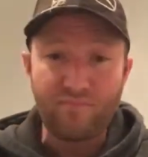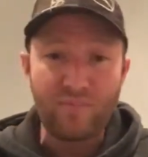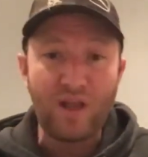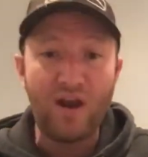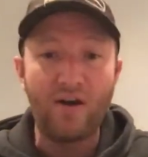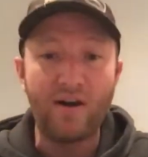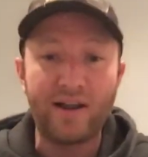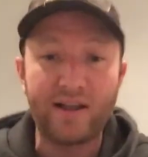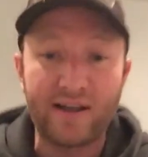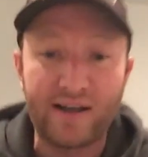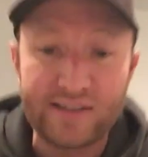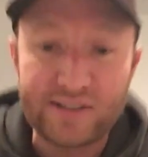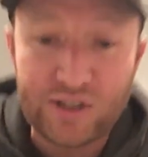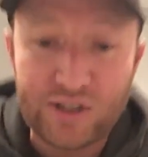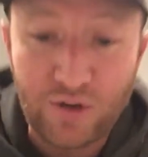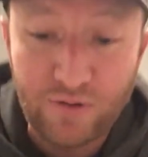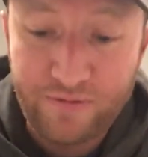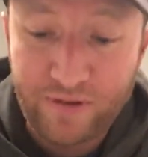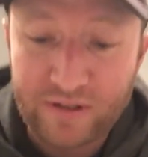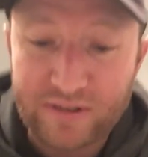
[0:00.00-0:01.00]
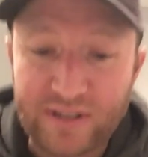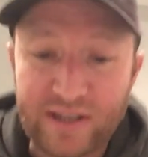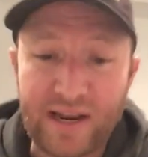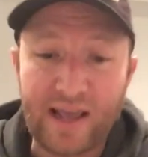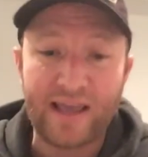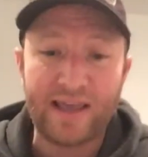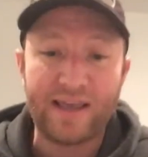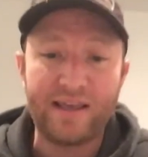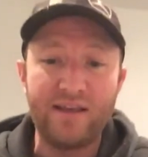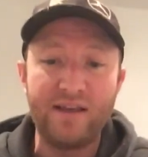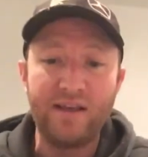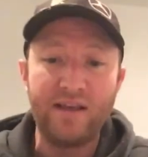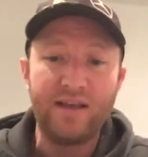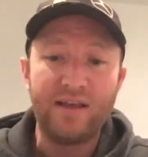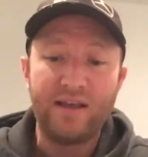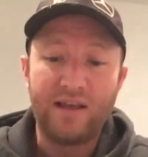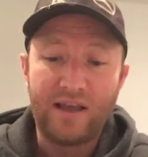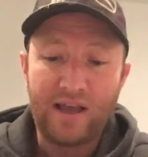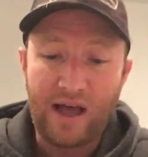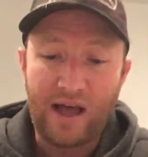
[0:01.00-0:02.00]
All right, guys. So for today,
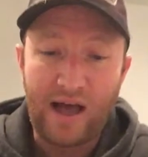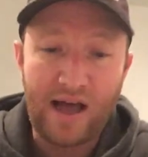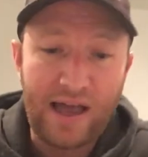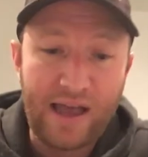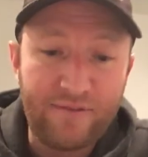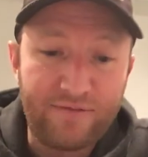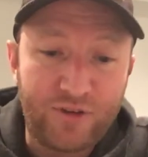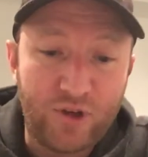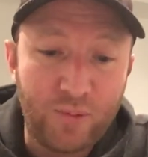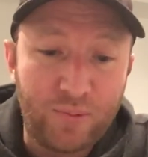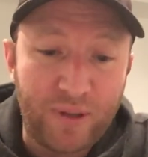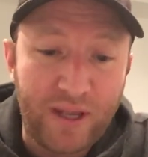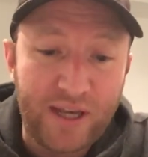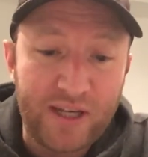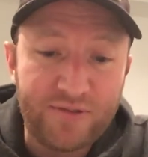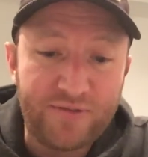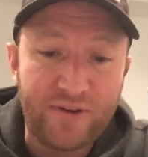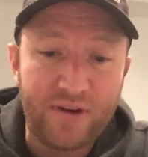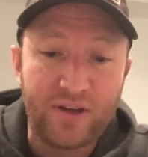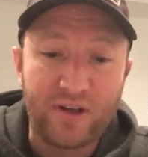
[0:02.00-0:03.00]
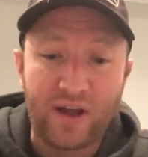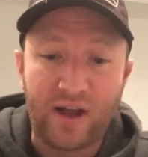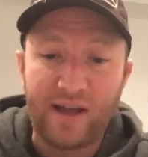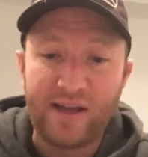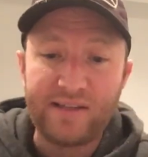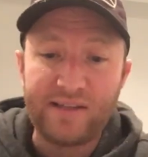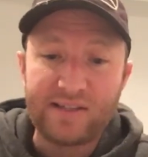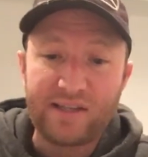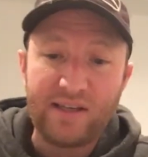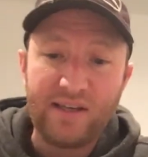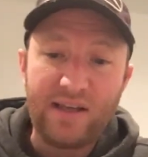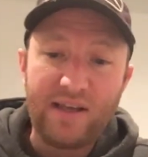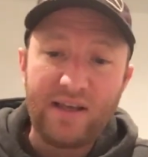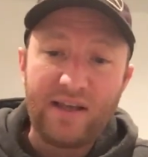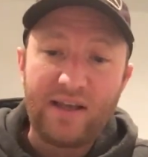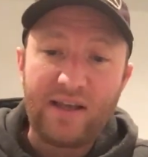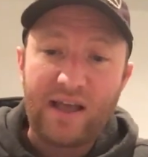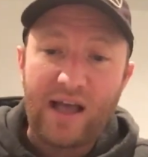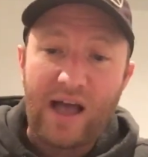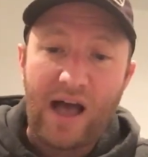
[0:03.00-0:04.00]
I have two plays for you guys,
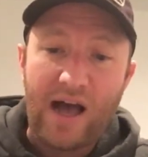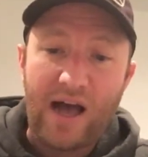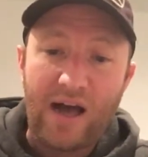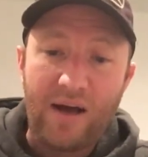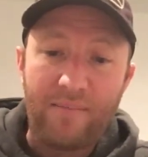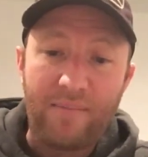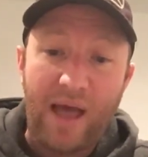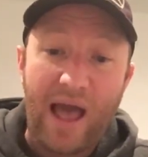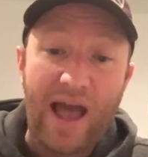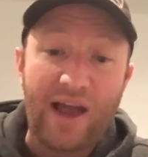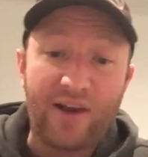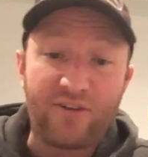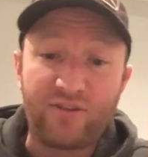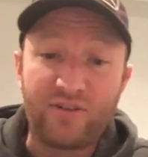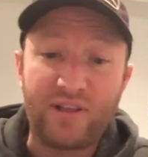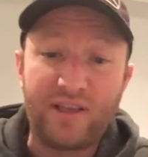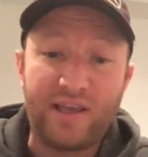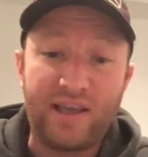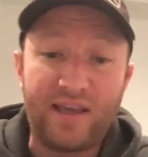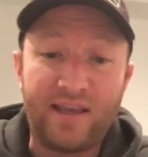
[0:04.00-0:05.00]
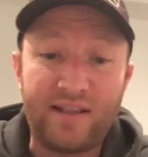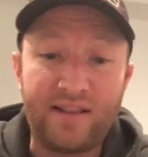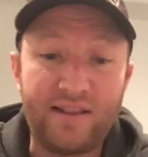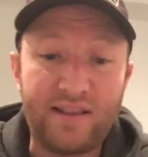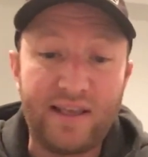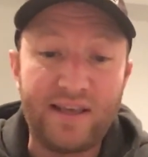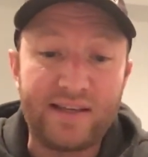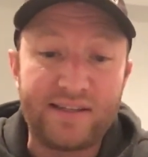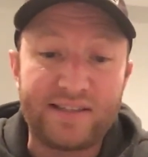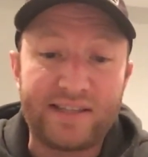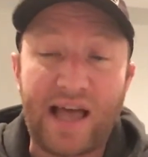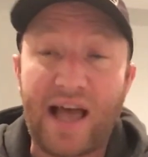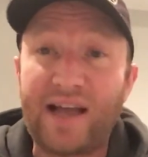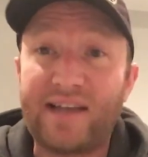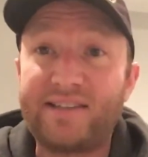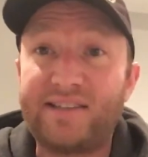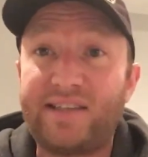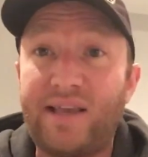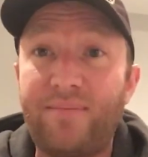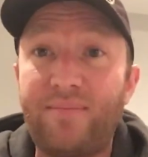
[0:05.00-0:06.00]
actually in the
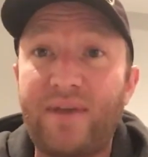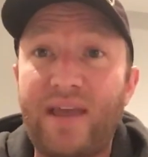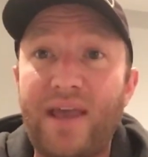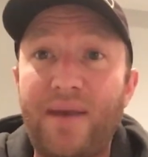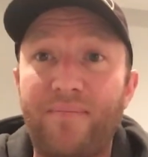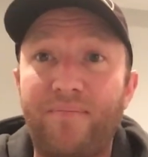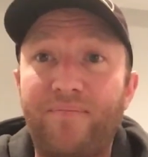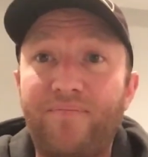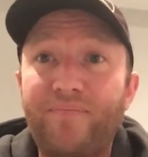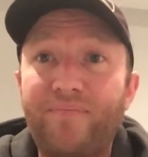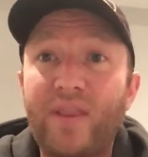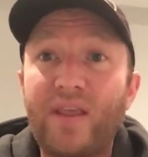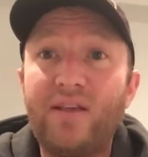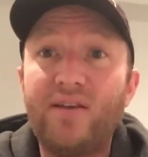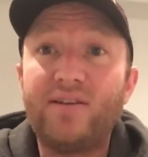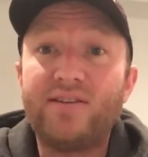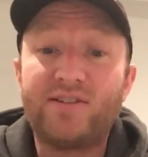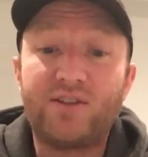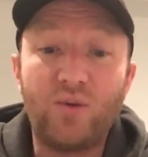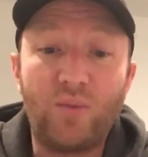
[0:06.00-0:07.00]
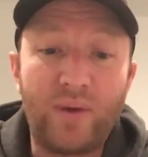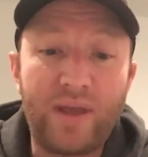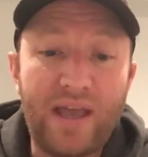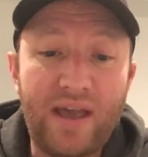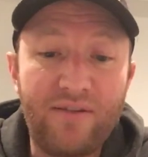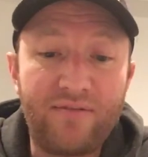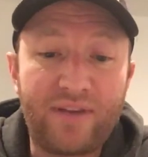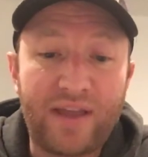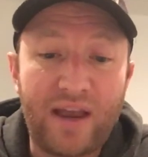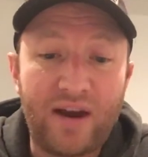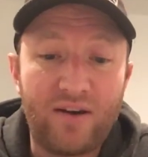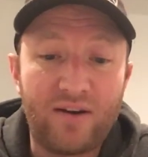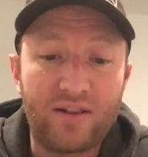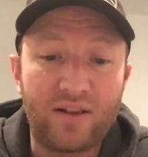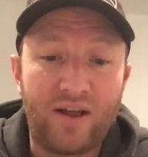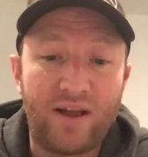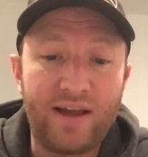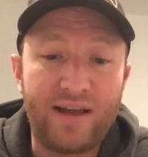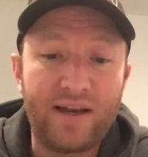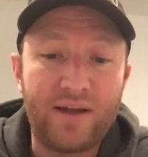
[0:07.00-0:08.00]
exact same game. So we have
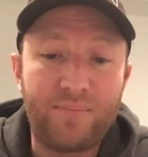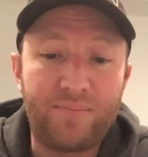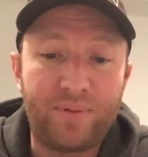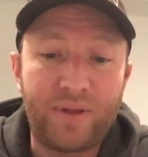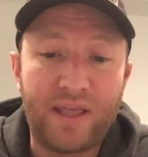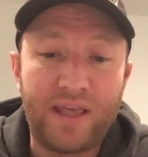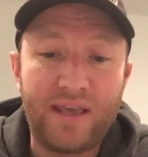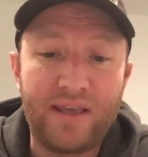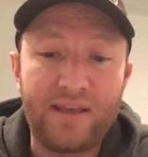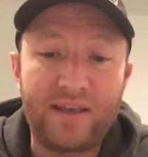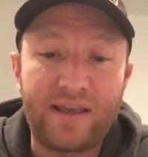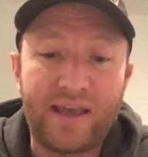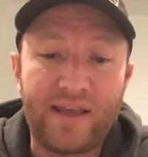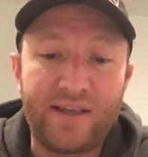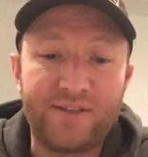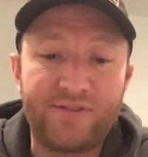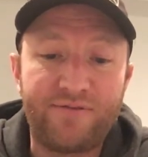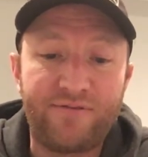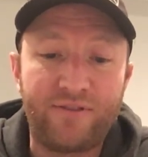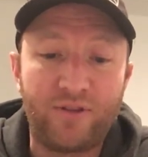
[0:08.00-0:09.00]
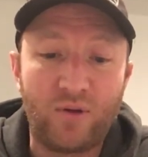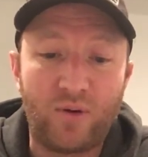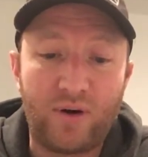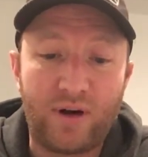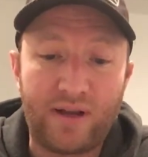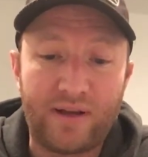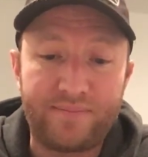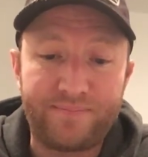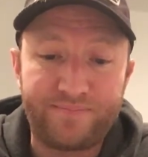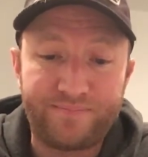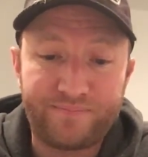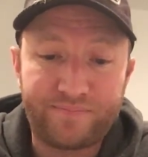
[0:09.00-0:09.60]
Carolina playing against Florida.